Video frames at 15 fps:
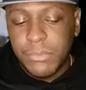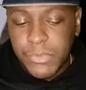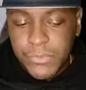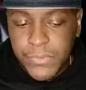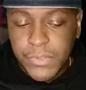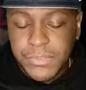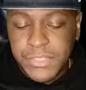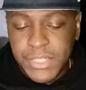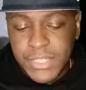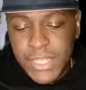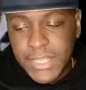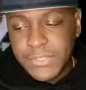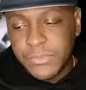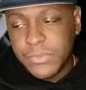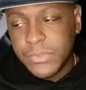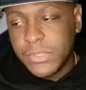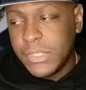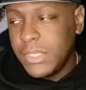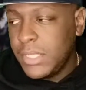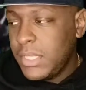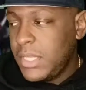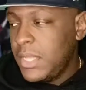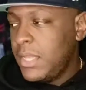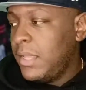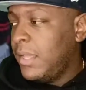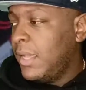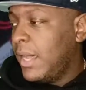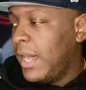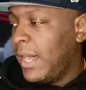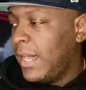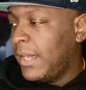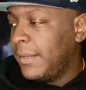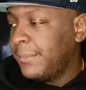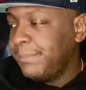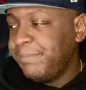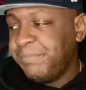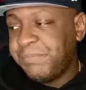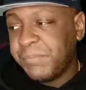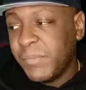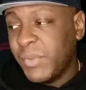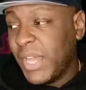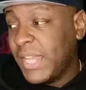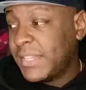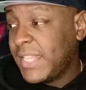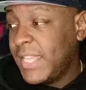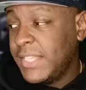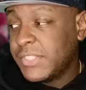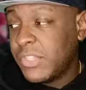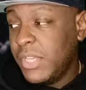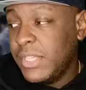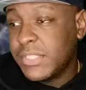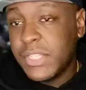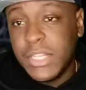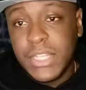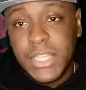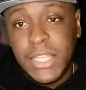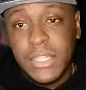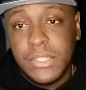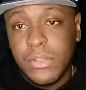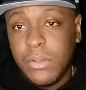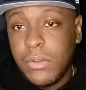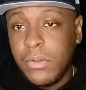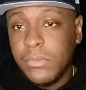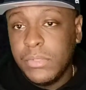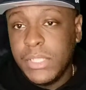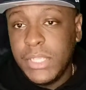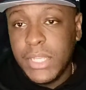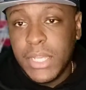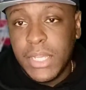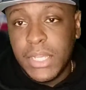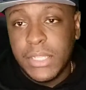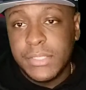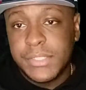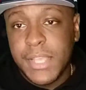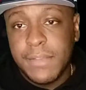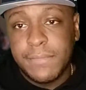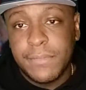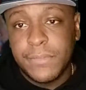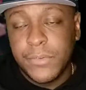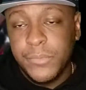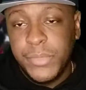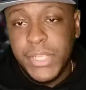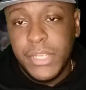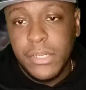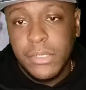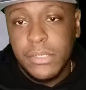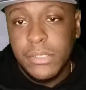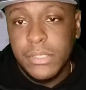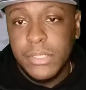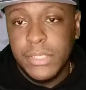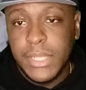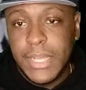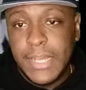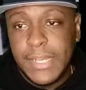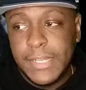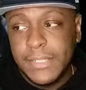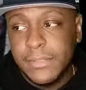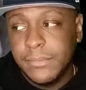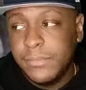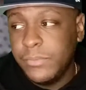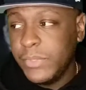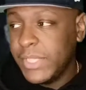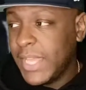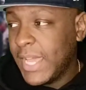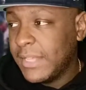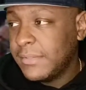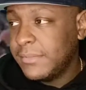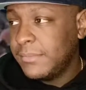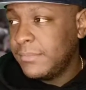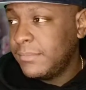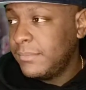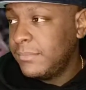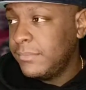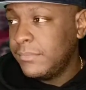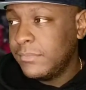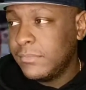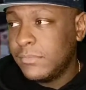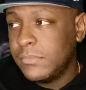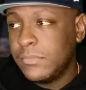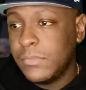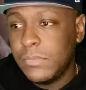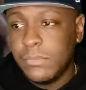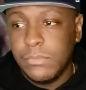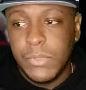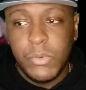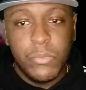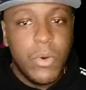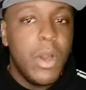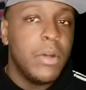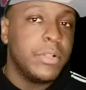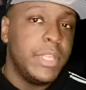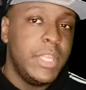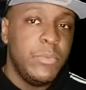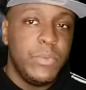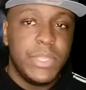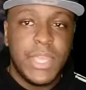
move on to the next one. Um, but I think it's, it's gonna get only uh, tougher from here. Uh, we got Milwaukee. We